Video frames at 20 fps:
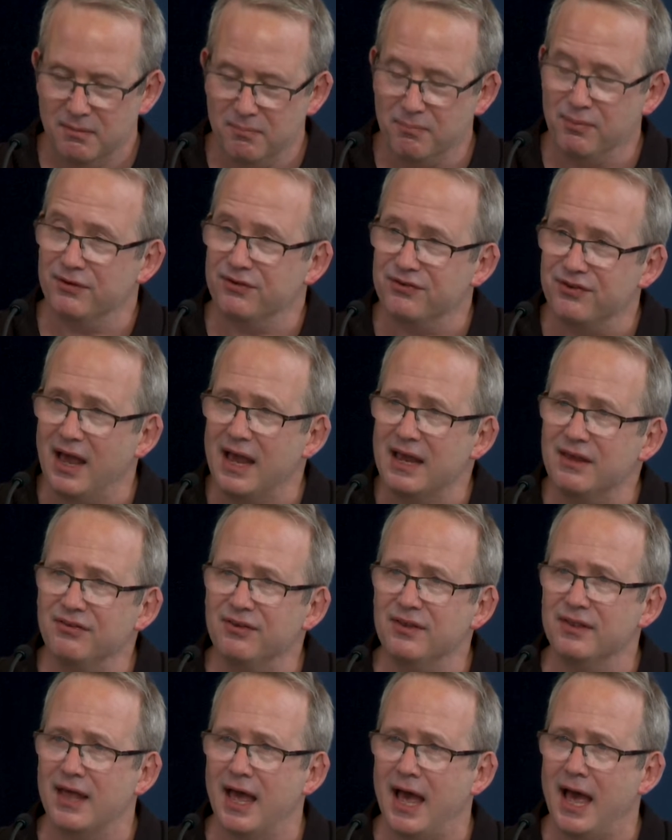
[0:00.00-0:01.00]

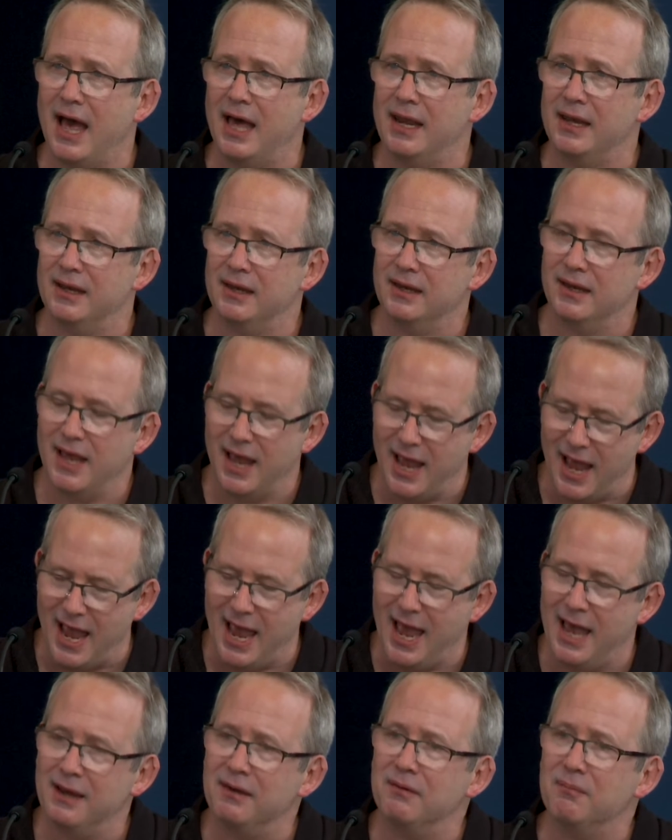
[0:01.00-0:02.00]
precisely that
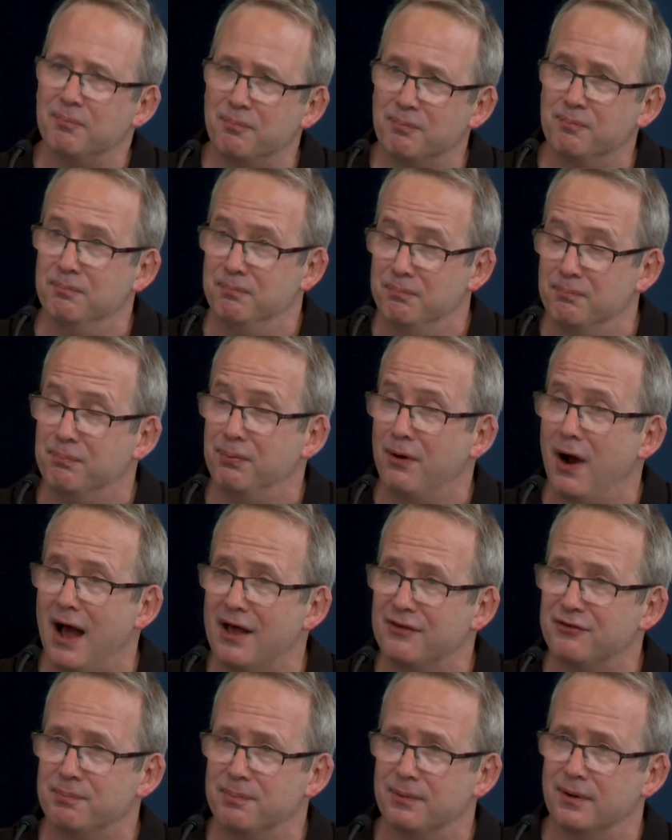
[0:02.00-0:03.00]
and
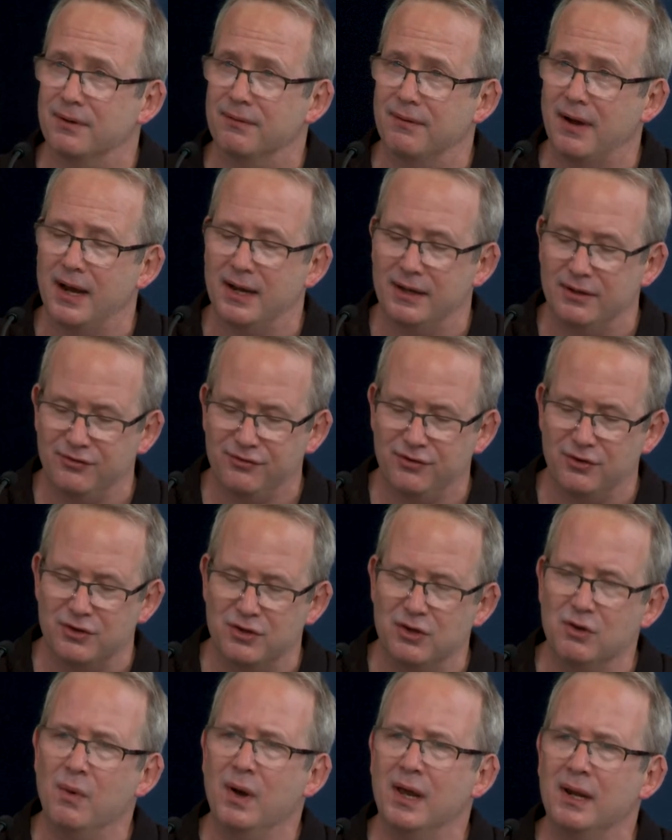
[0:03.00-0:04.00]
prosper, right? So
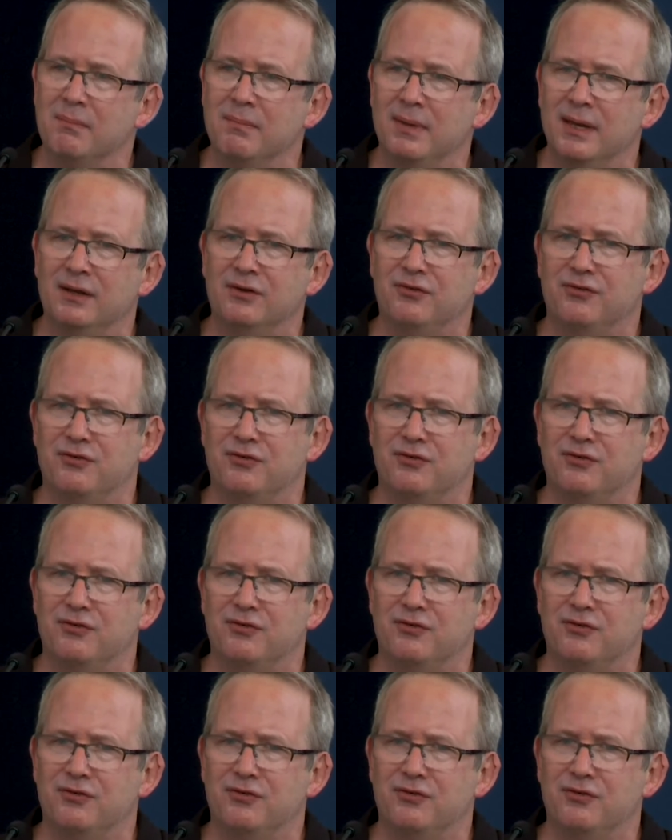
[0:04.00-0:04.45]
you want to make